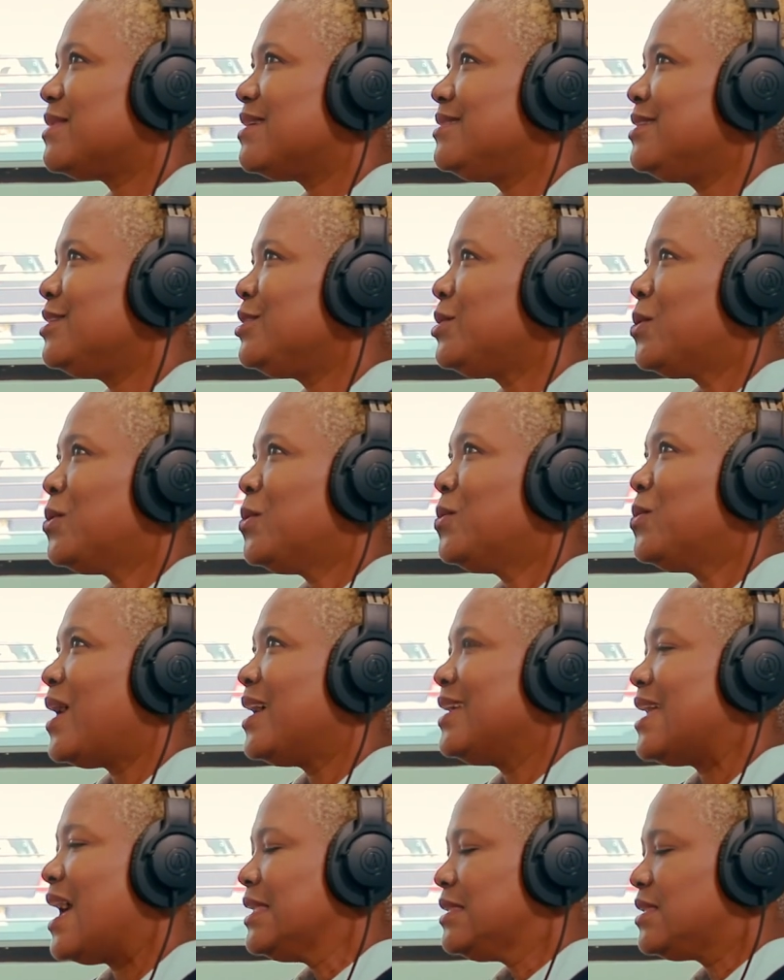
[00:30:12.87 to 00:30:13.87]
You know,
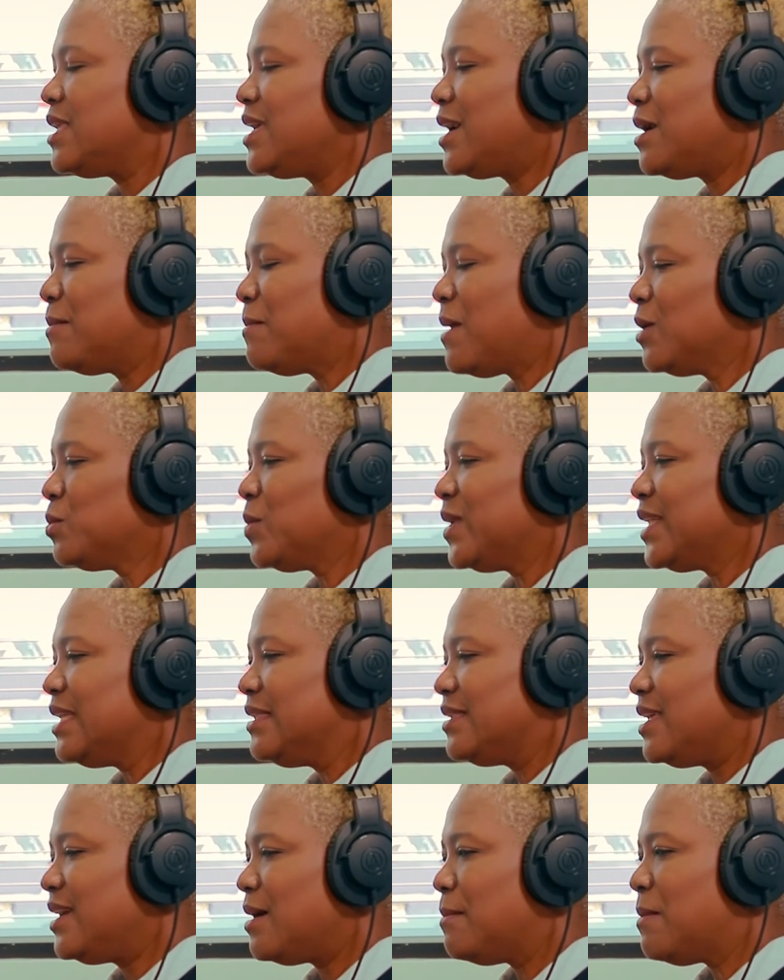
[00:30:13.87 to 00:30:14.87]
I, I think about when I
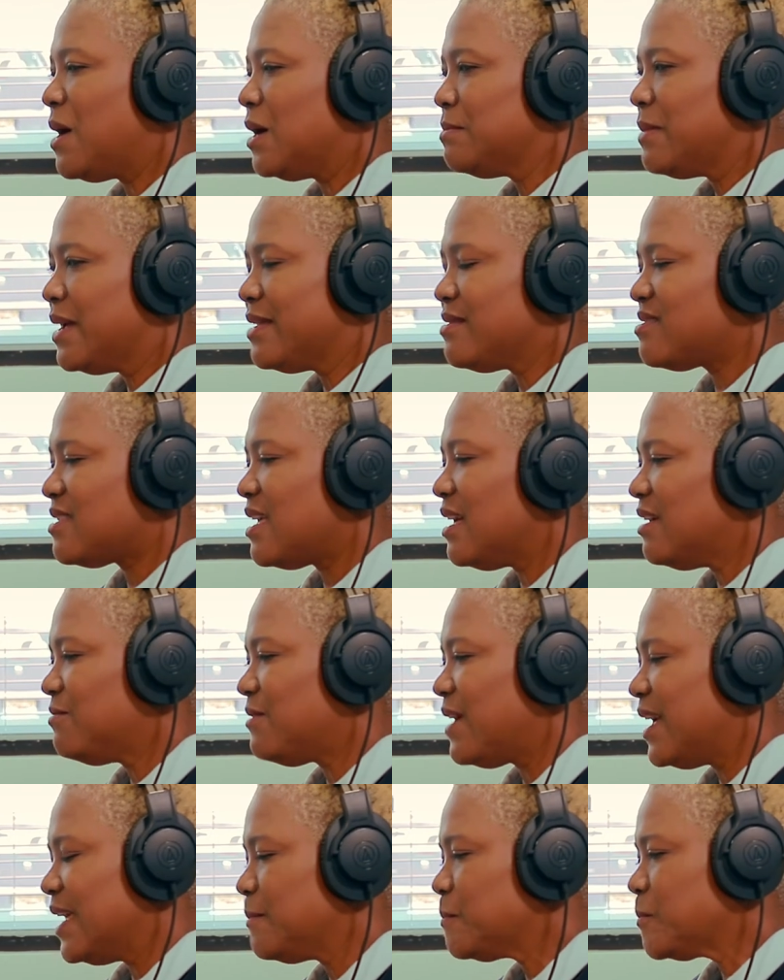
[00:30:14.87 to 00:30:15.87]
think about myself,
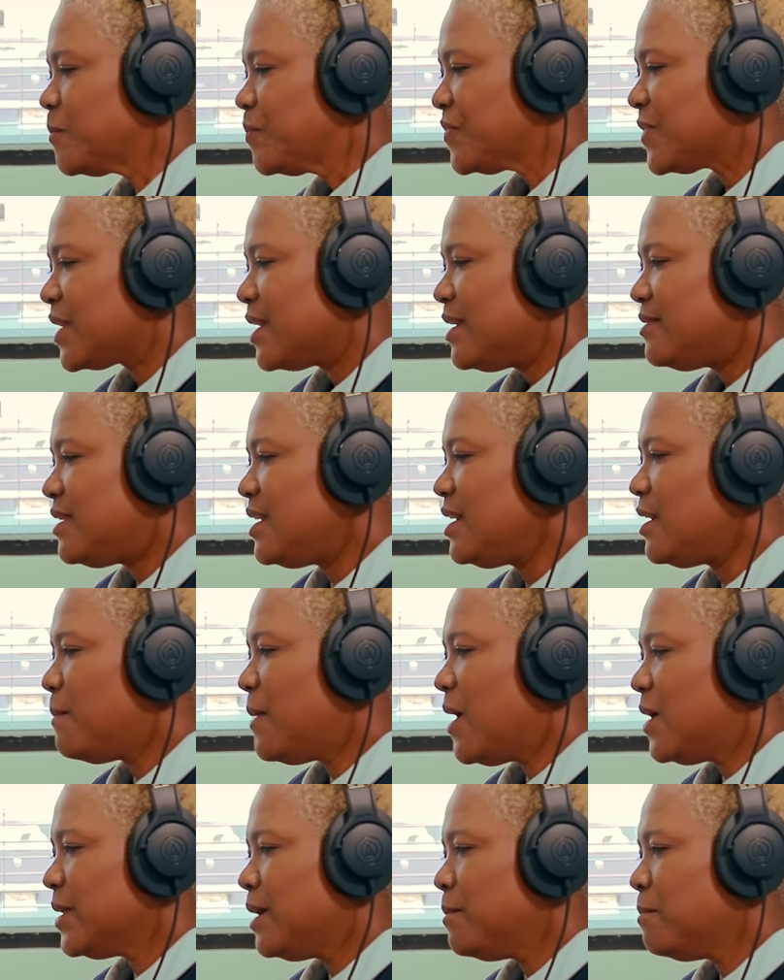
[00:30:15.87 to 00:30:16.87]
I think
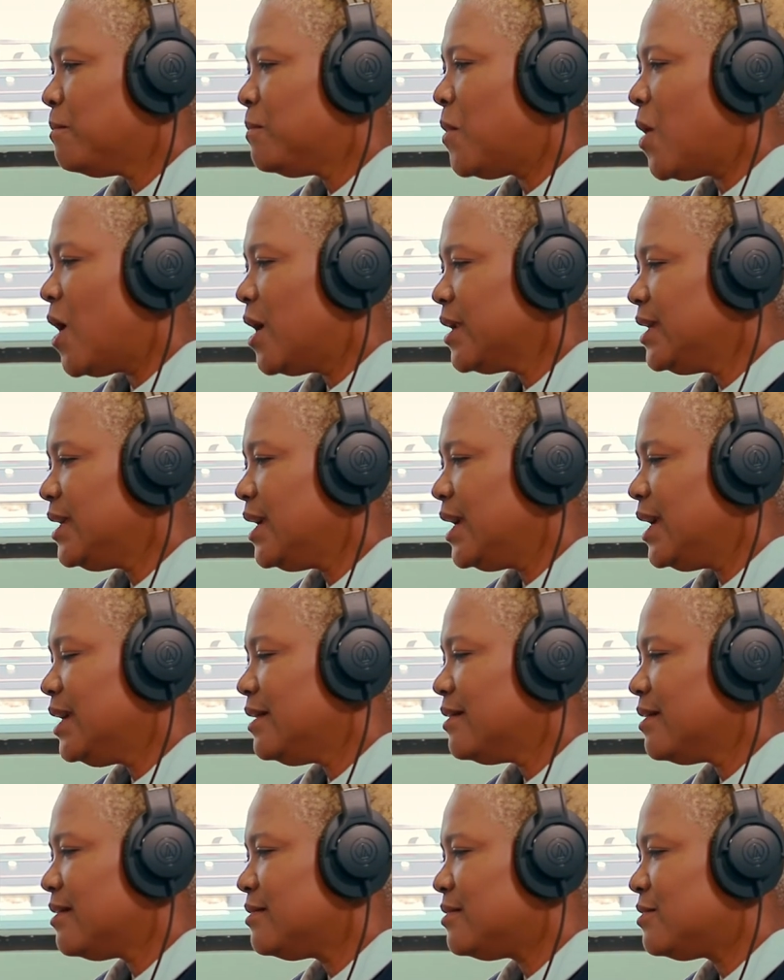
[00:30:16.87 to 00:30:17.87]
about
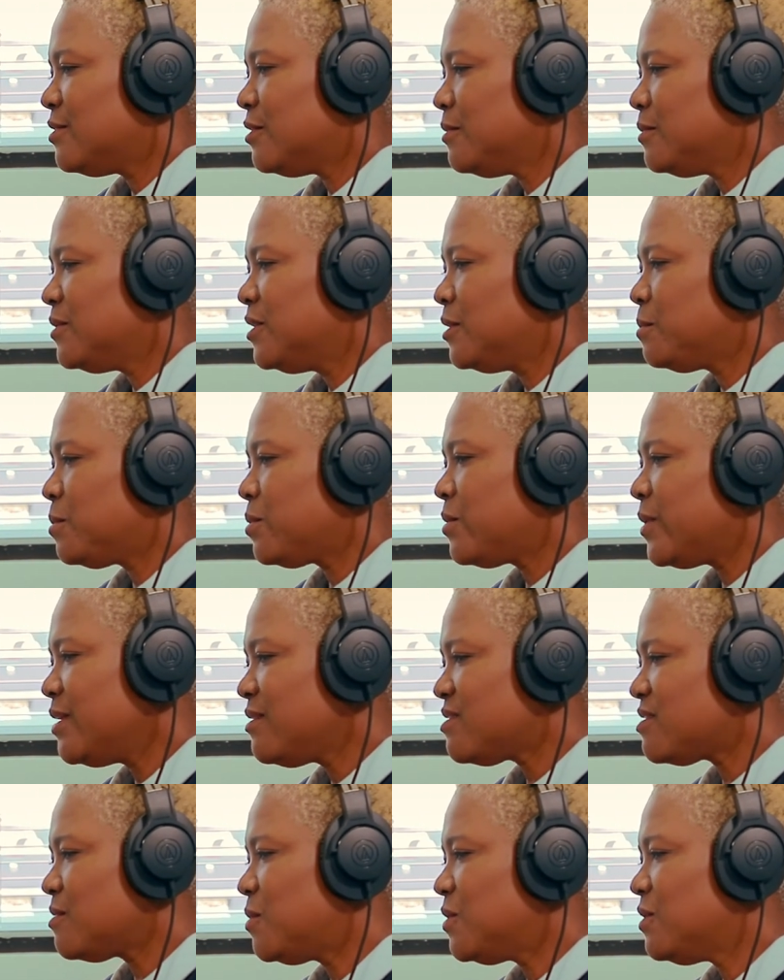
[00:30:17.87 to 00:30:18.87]
embodying the the
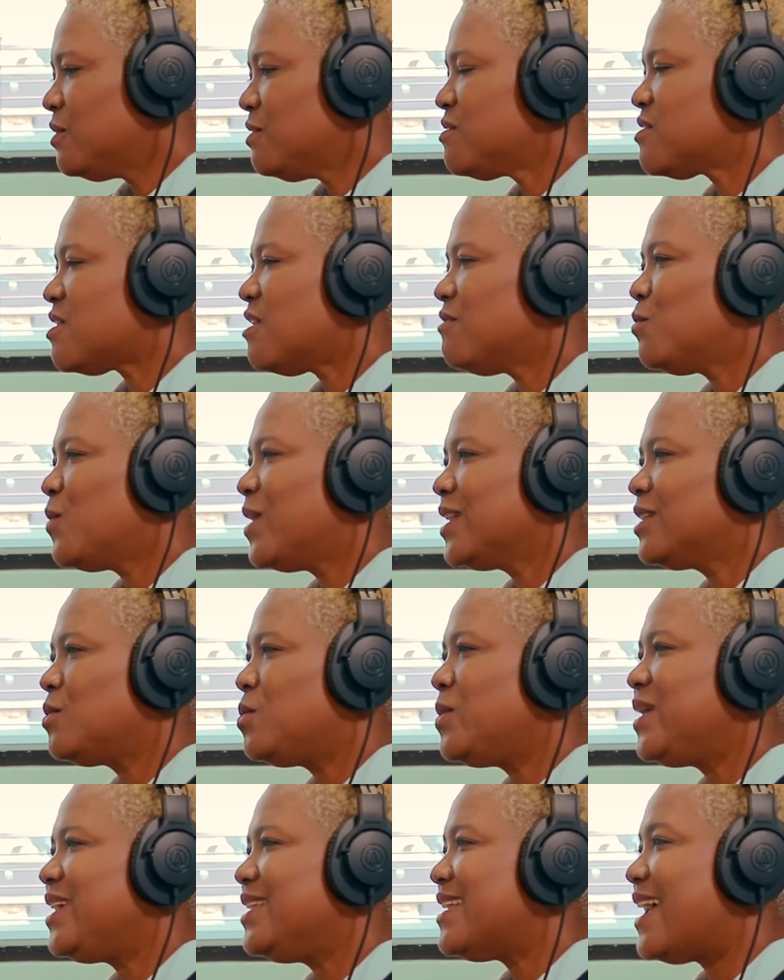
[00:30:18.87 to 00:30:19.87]
principles of what
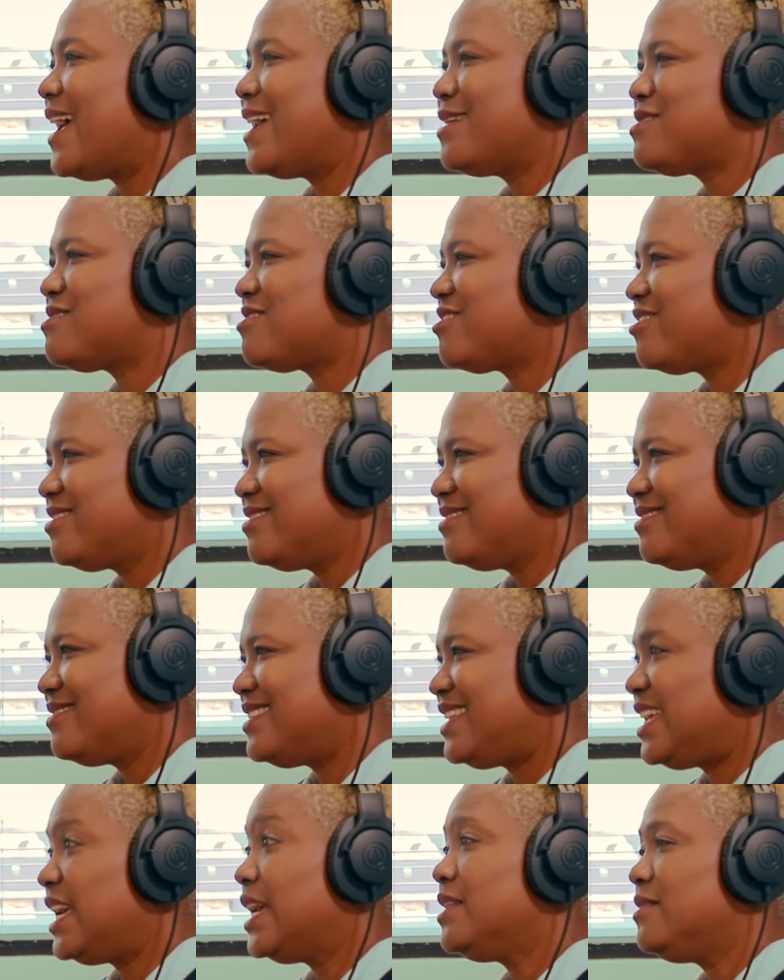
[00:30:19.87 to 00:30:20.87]
Queen Esther
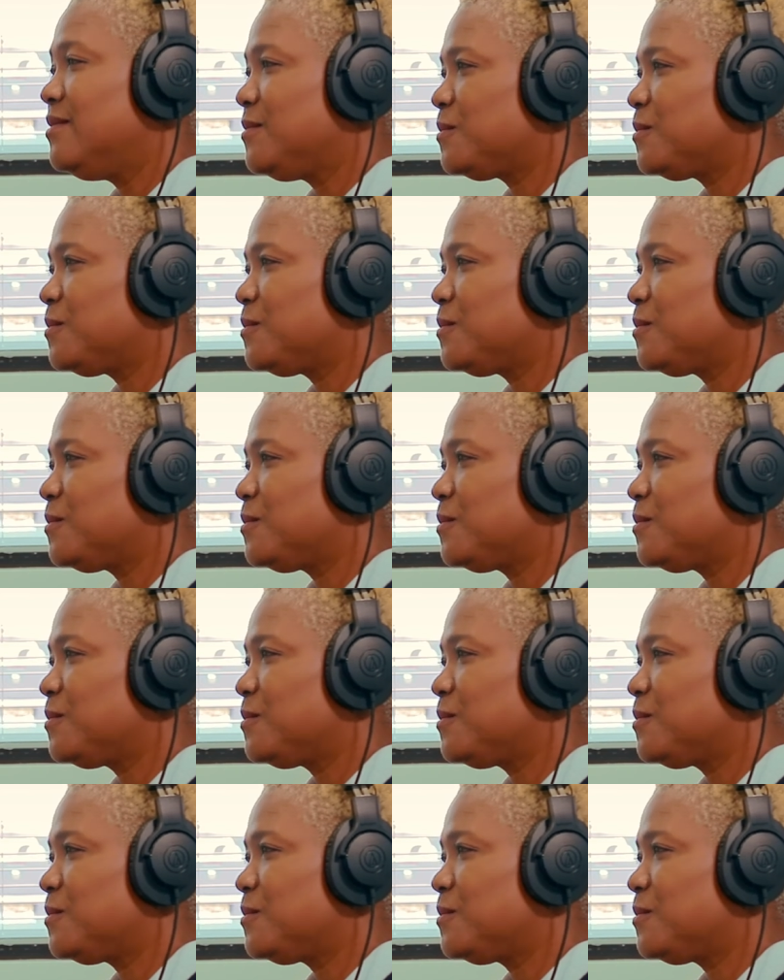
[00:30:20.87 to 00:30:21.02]
did.